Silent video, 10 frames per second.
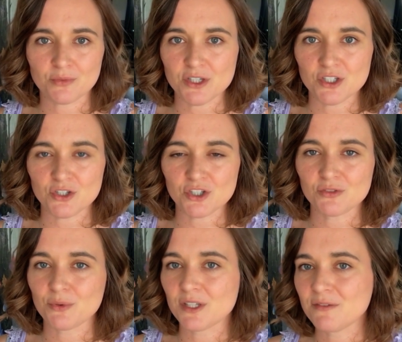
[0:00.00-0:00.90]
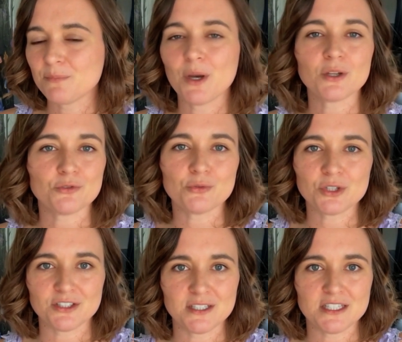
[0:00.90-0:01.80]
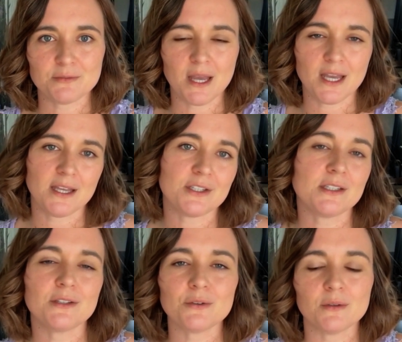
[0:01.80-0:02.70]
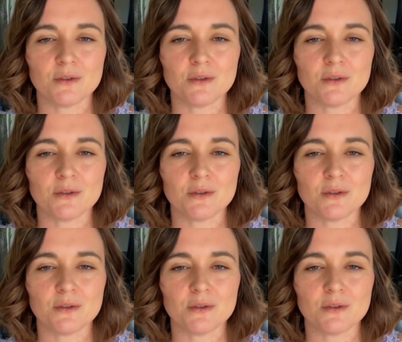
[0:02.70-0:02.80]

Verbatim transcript: Researchers believe part of the reason is bias.